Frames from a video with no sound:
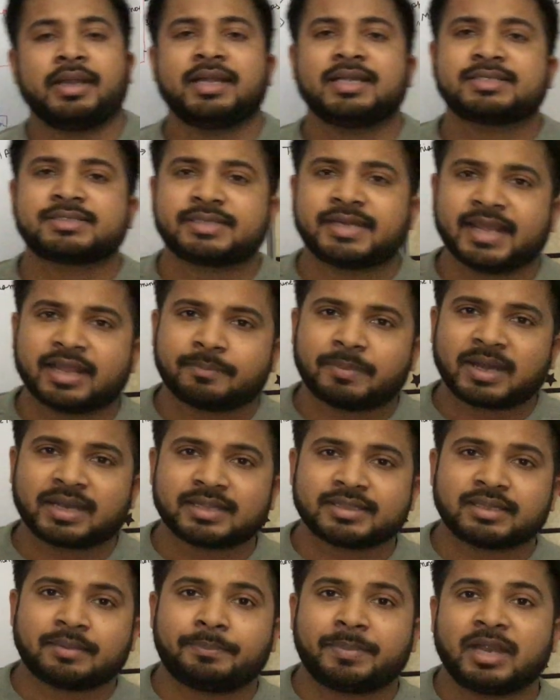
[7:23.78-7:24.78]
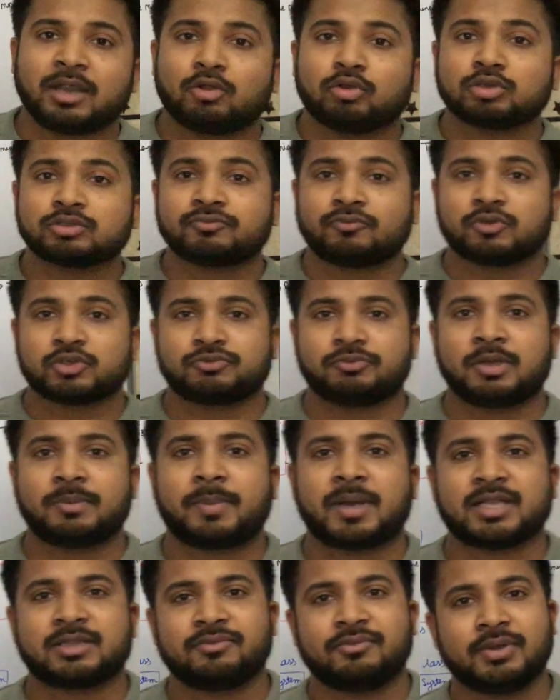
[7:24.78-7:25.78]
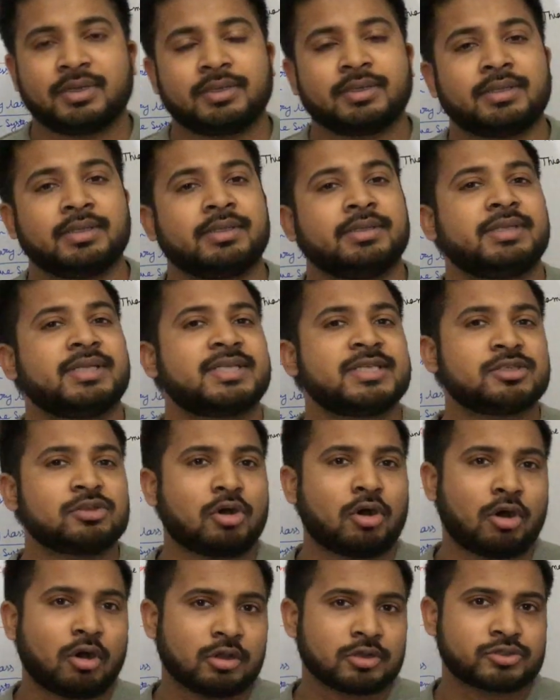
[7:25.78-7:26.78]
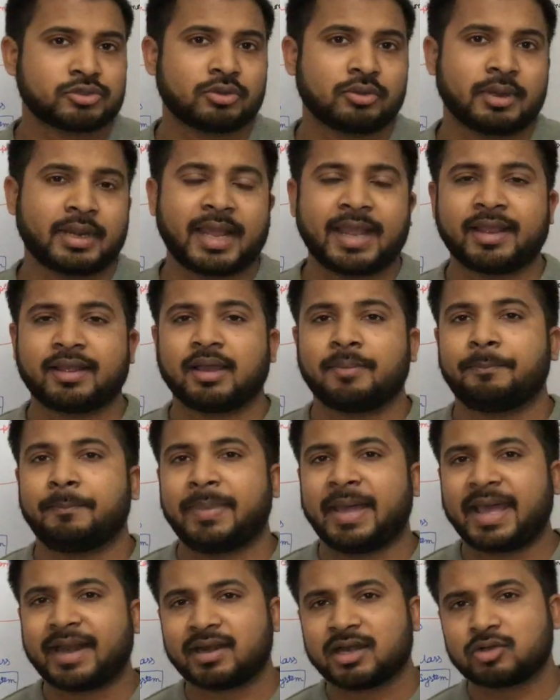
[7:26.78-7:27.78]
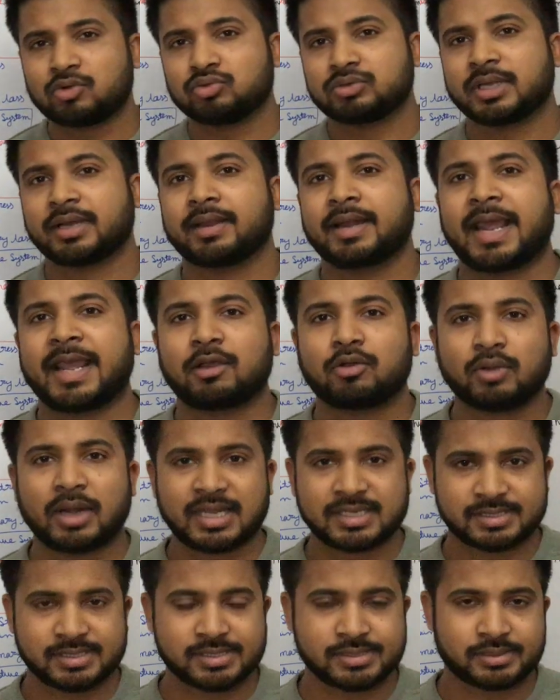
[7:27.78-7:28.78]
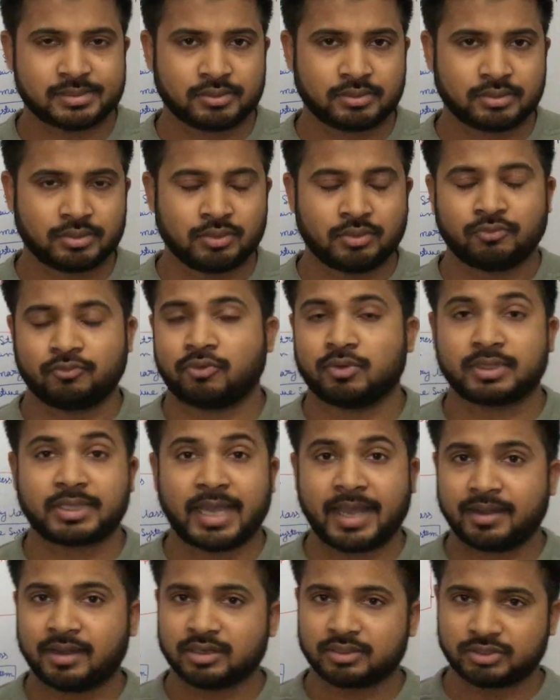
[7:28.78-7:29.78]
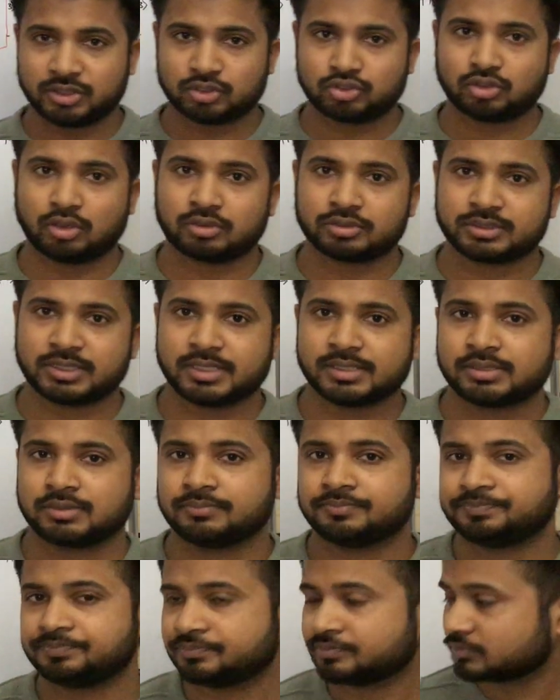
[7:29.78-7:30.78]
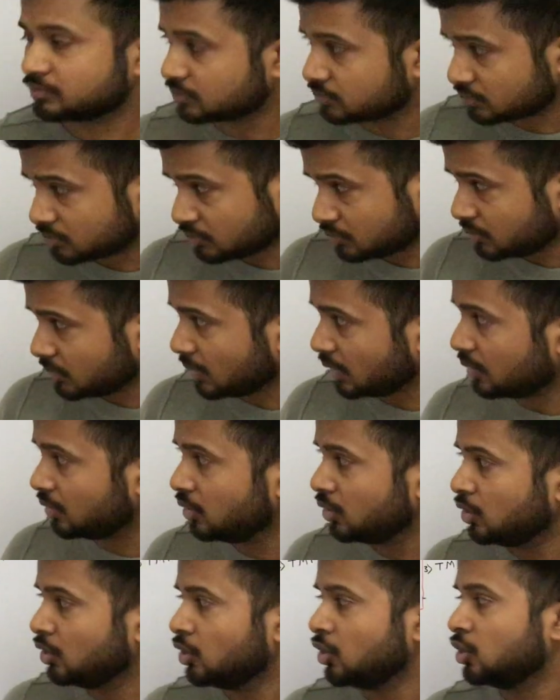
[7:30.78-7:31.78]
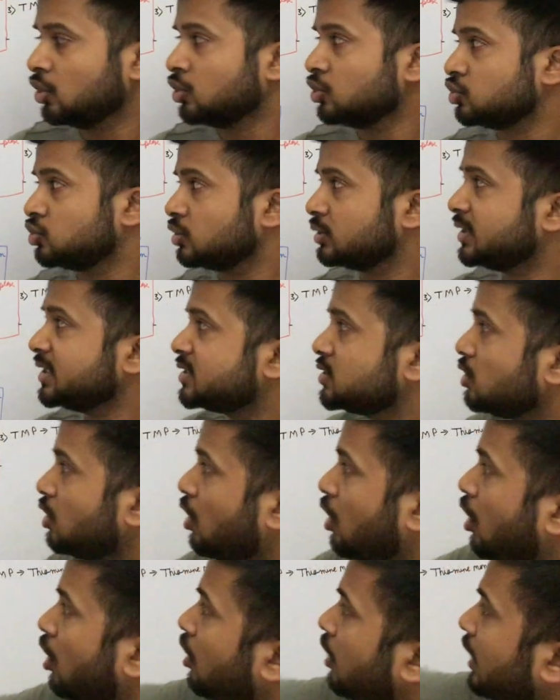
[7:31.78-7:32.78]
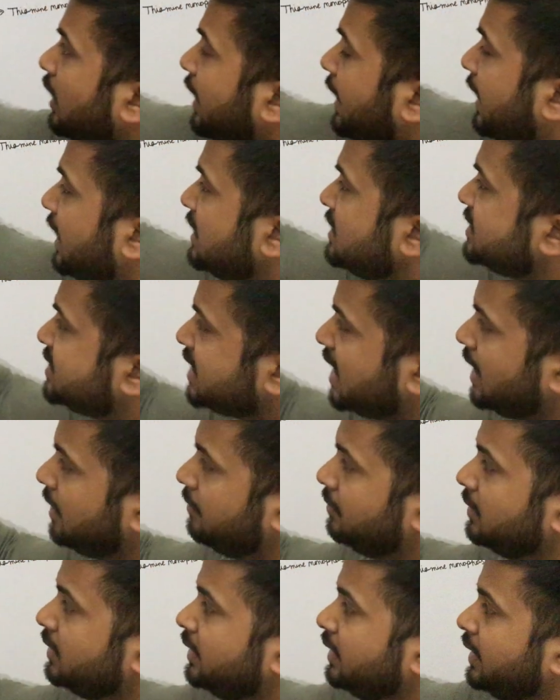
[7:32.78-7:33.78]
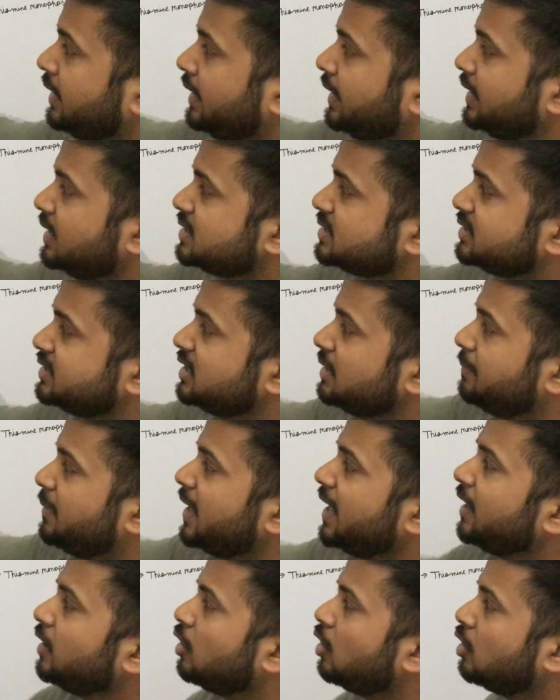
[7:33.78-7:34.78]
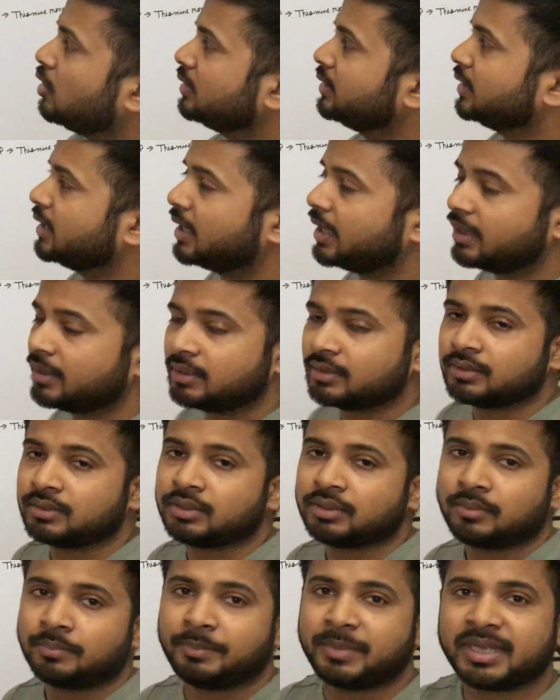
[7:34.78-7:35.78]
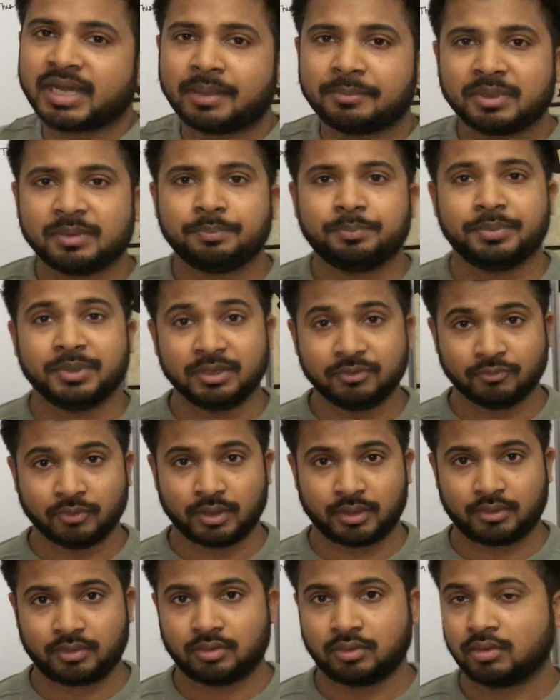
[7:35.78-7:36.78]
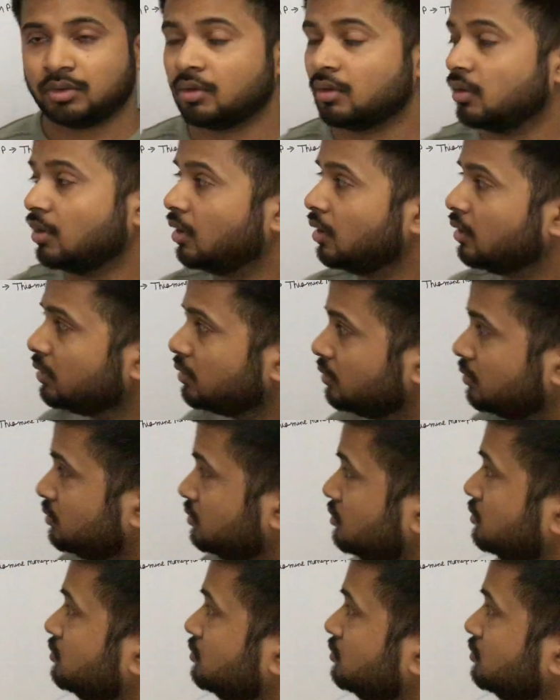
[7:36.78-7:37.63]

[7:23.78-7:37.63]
it's take part in the pentose phosphate pathway. This is also like a parallel to the glycolysis for the energy sources. So this all enzyme is depend on the vitamin B1 or